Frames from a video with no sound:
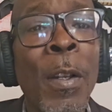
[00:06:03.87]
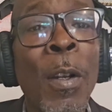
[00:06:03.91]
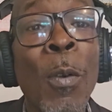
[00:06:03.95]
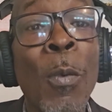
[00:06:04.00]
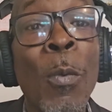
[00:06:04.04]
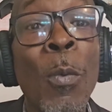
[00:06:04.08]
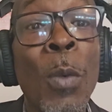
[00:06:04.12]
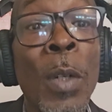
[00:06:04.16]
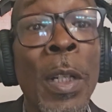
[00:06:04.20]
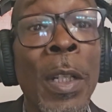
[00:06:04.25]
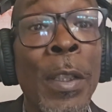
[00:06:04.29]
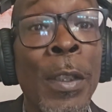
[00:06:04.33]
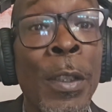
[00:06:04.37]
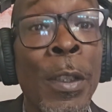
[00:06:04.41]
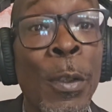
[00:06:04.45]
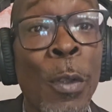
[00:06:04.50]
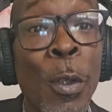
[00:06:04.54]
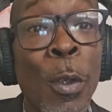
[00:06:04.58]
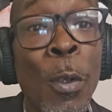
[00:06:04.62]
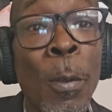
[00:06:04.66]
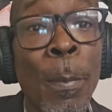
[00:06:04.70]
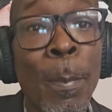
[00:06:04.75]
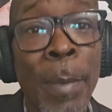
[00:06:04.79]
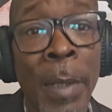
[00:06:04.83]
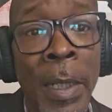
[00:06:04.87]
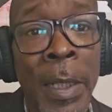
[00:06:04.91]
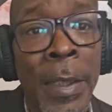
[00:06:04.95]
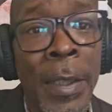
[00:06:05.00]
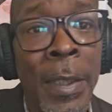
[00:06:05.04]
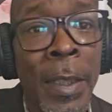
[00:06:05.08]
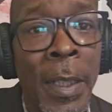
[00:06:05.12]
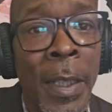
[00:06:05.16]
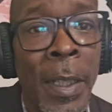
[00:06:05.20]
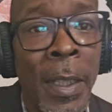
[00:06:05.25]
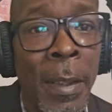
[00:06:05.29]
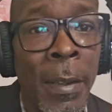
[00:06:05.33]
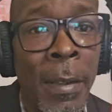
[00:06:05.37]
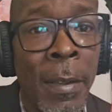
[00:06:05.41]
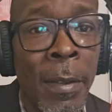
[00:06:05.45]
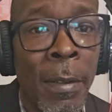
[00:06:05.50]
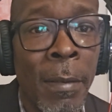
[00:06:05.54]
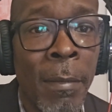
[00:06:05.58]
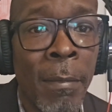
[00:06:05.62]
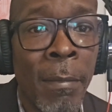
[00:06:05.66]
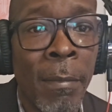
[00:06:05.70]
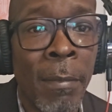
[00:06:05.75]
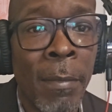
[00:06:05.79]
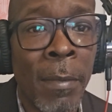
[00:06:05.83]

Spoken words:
on what your budget is.